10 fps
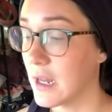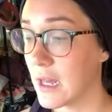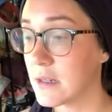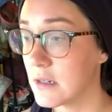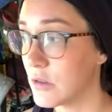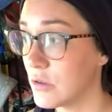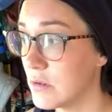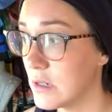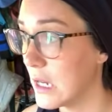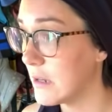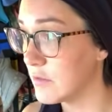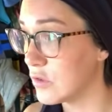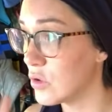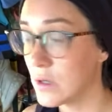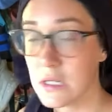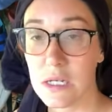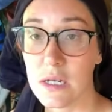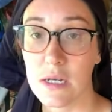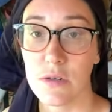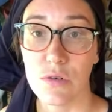I didn't do it. I have no idea
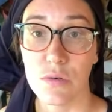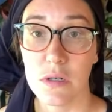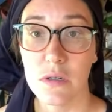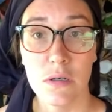how to do it.